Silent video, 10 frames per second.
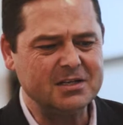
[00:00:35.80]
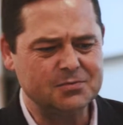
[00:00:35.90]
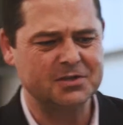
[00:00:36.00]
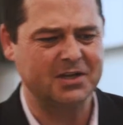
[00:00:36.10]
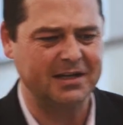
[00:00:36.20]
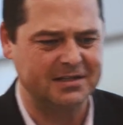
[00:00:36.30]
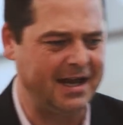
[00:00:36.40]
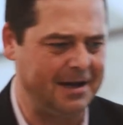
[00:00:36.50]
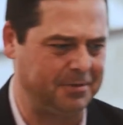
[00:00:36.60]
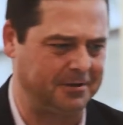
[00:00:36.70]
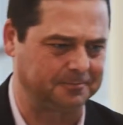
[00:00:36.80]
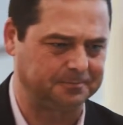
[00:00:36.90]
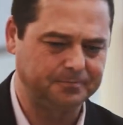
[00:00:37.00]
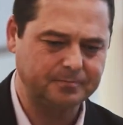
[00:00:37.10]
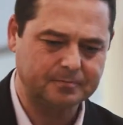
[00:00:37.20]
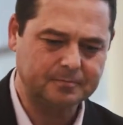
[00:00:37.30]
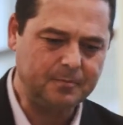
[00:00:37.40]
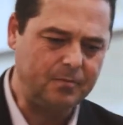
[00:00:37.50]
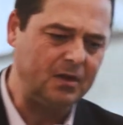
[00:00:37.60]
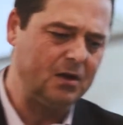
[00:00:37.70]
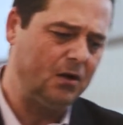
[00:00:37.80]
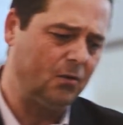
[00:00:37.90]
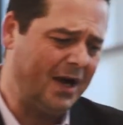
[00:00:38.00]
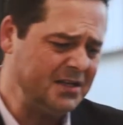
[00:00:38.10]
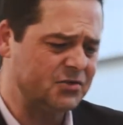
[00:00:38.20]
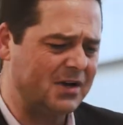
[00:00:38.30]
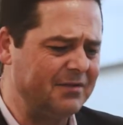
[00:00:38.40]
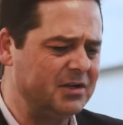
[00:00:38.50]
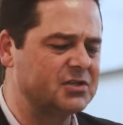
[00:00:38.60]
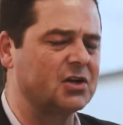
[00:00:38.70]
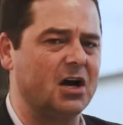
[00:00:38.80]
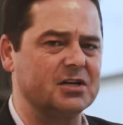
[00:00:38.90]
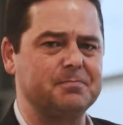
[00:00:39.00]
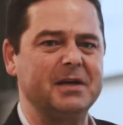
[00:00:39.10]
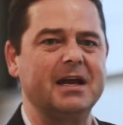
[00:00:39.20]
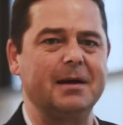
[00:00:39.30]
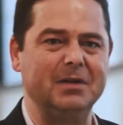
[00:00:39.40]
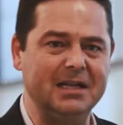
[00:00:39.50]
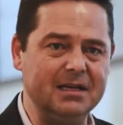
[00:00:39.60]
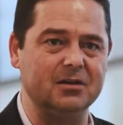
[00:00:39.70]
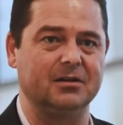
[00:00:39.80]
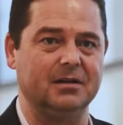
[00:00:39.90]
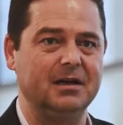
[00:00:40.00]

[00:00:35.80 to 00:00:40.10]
here's what's going to happen. Once driverless cars become legal,